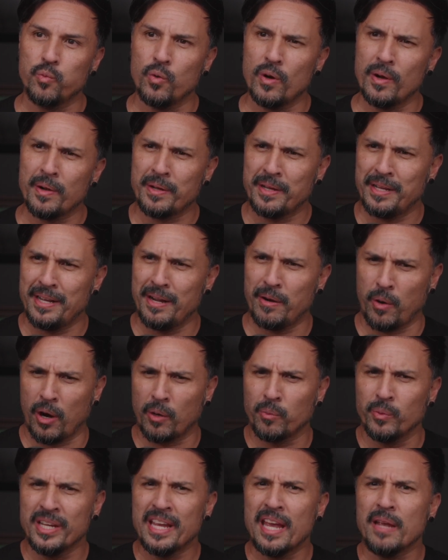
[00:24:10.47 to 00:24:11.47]
uh, are
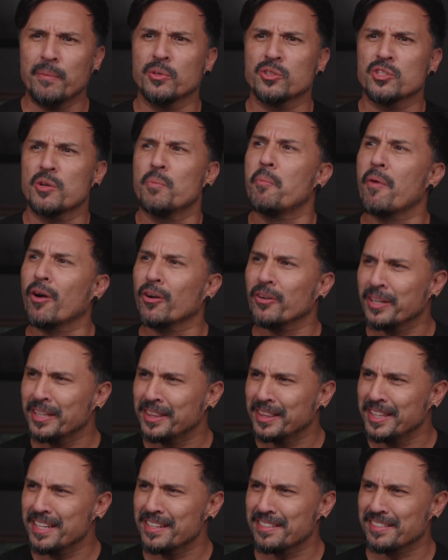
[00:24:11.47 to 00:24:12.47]
we able to
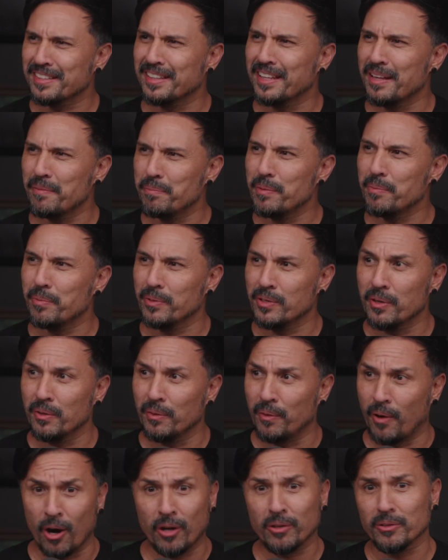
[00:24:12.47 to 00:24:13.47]
market this and let people
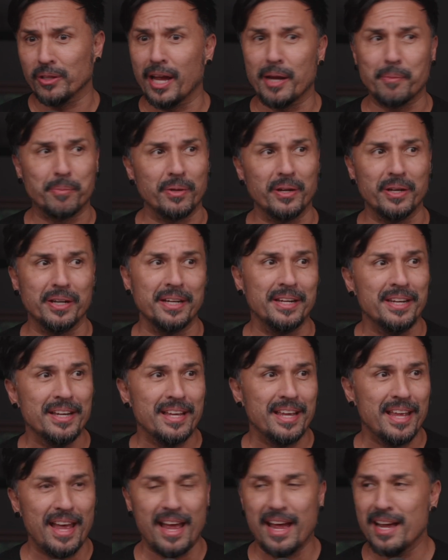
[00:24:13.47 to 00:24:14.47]
know our library
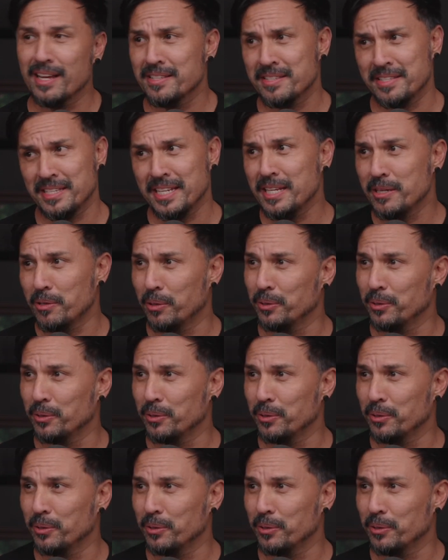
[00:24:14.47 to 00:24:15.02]
has seed